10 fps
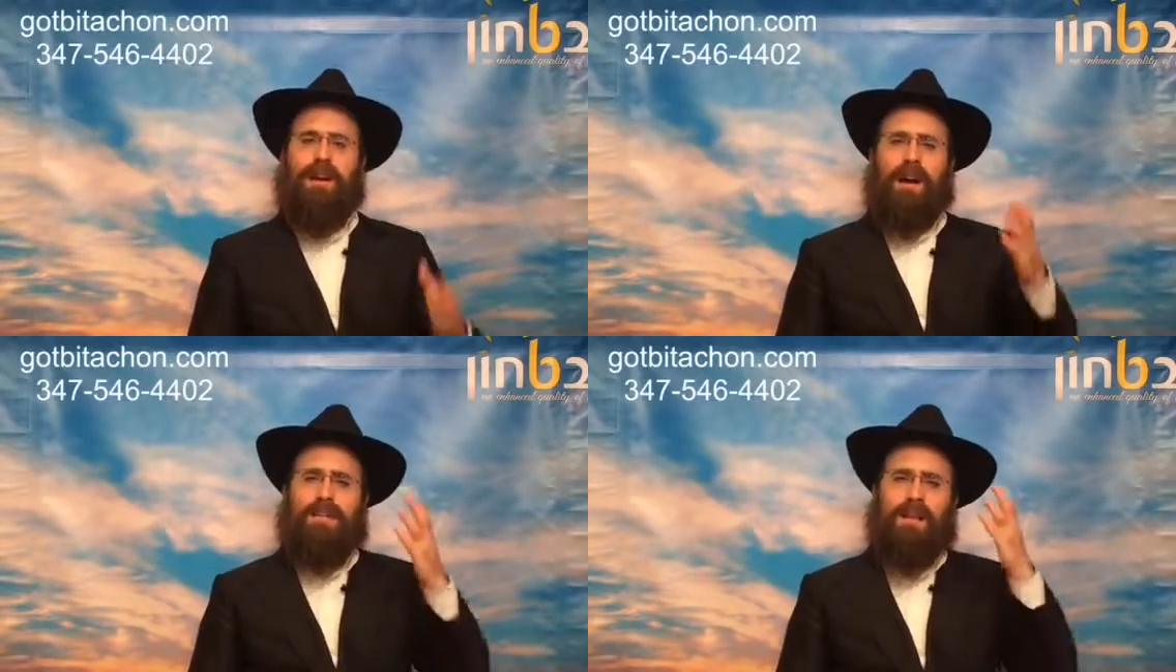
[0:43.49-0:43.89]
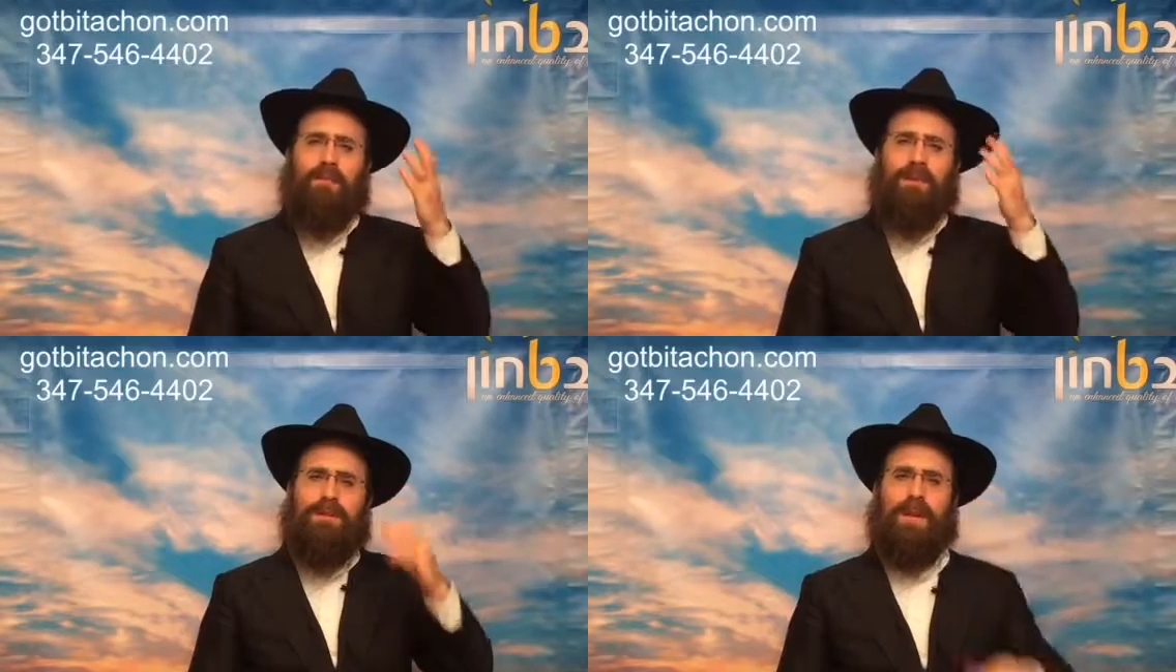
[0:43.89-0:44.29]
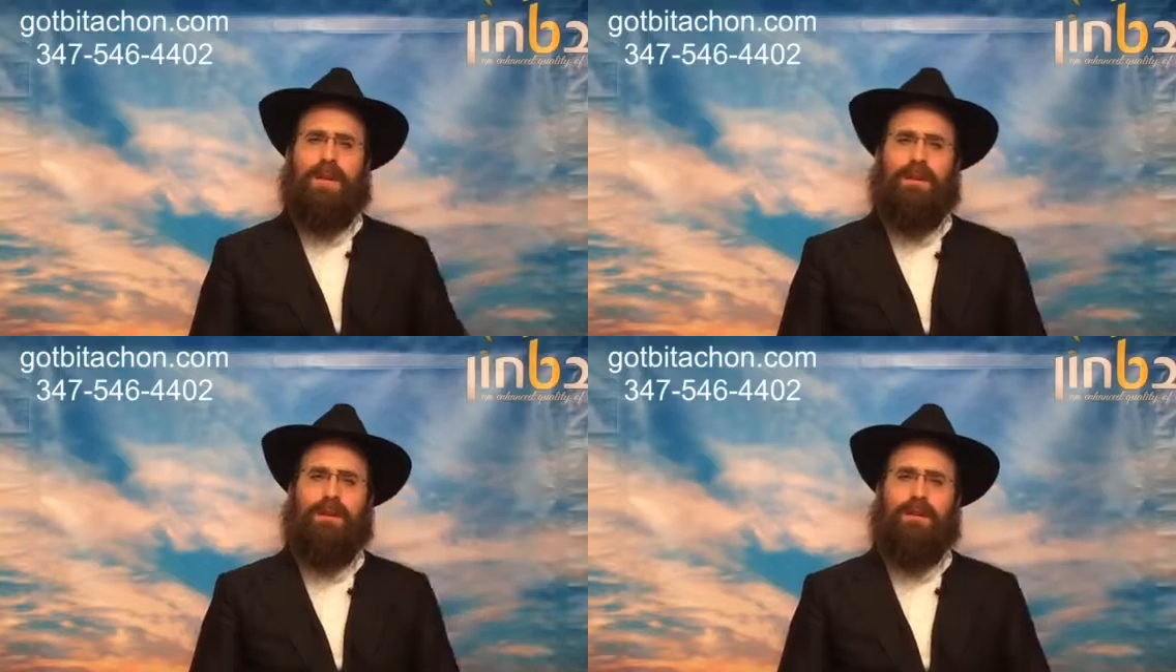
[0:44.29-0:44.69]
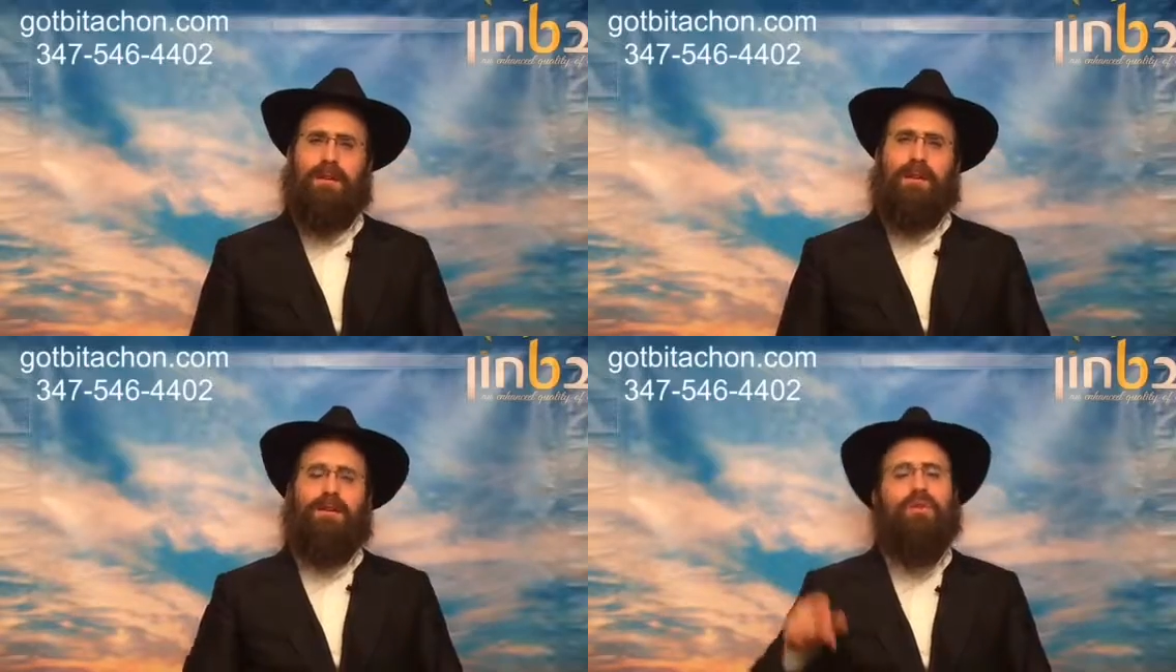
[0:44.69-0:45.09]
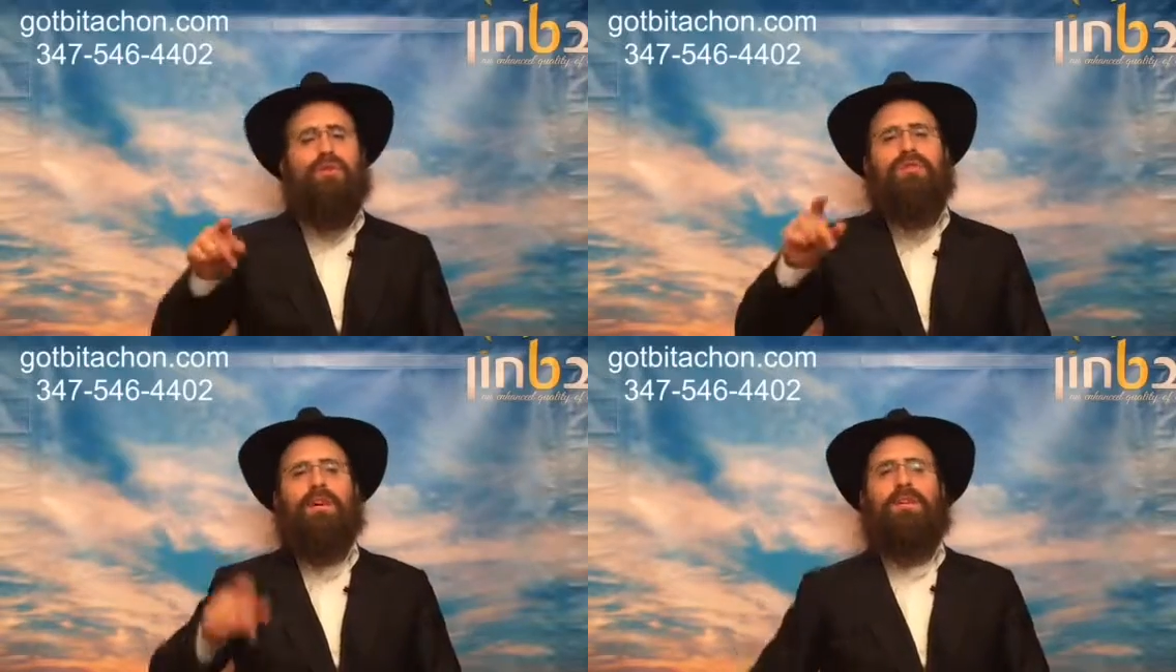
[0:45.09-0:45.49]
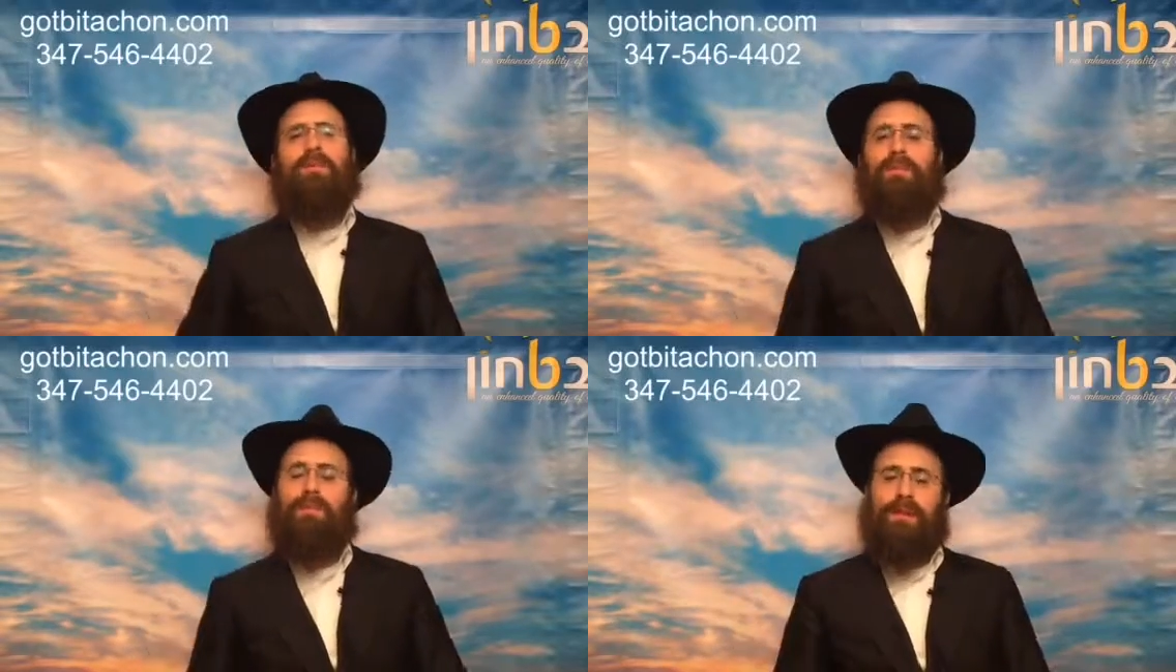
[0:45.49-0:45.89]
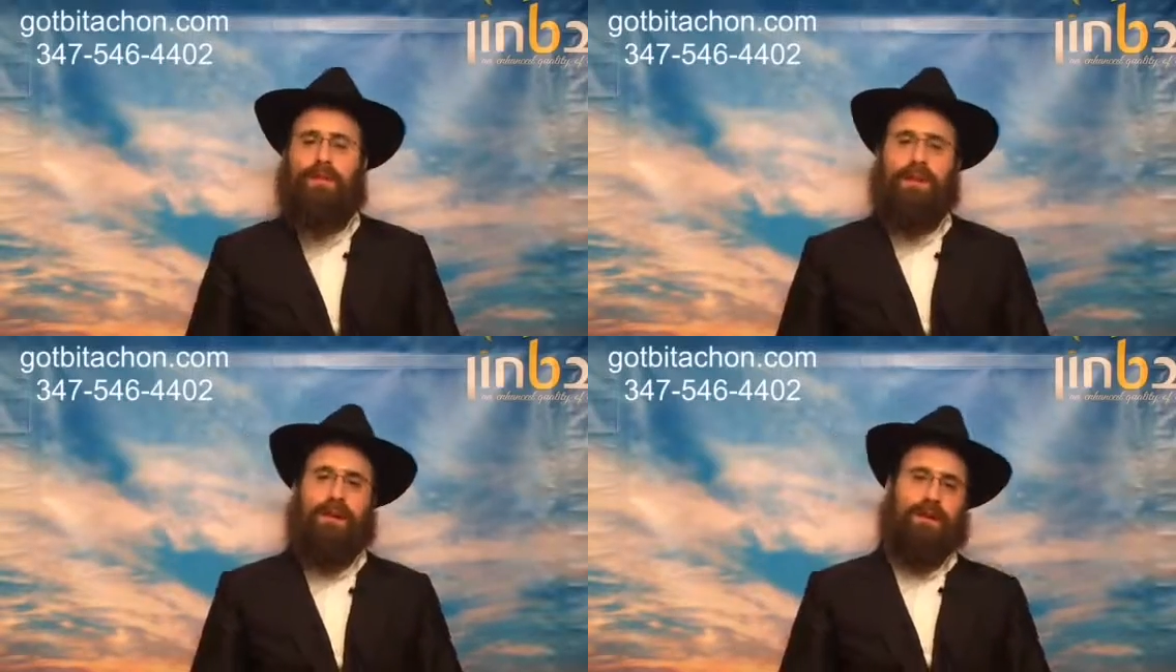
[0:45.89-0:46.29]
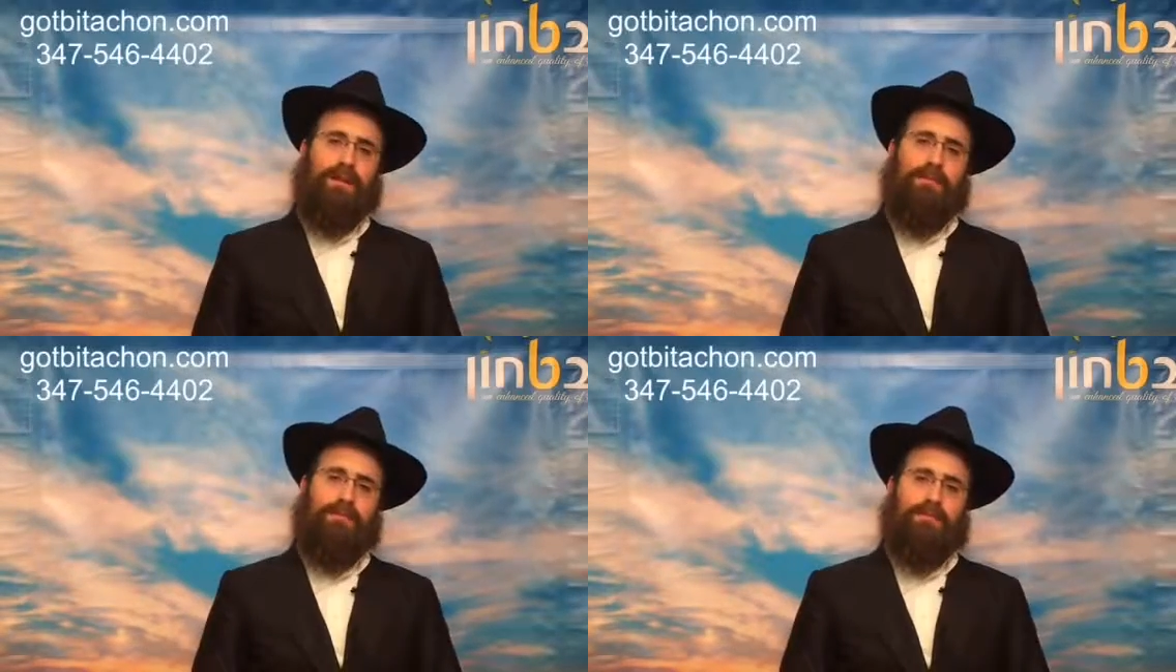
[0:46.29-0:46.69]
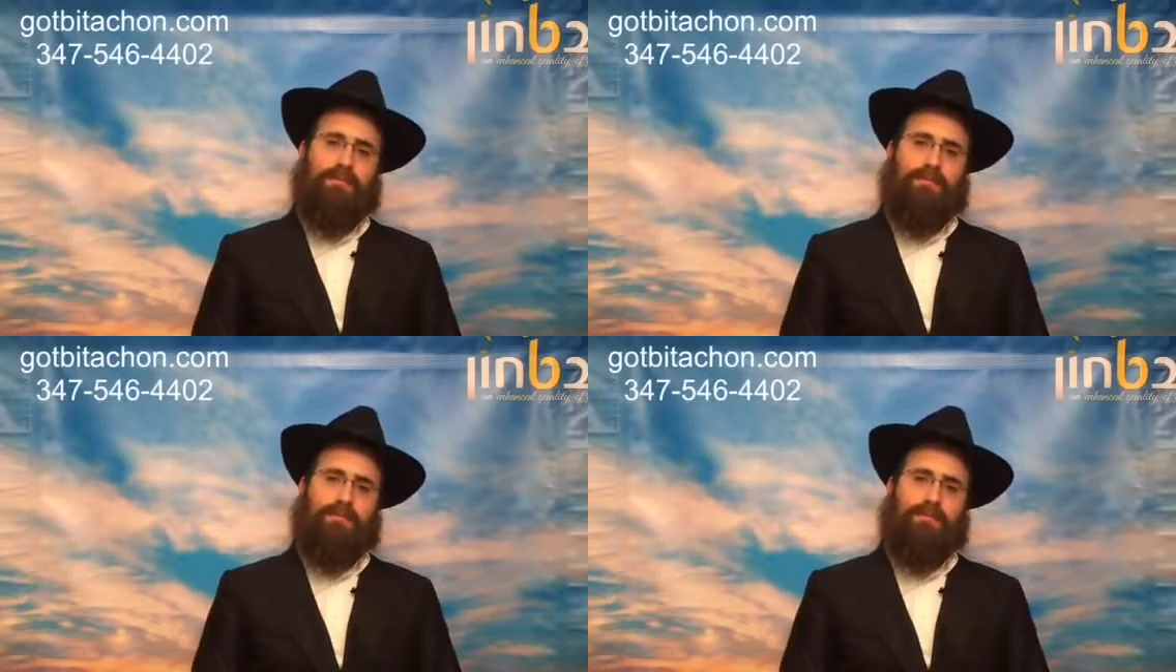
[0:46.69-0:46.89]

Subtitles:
Hashem was saying, "You Shvatim, you think you're going to kill him?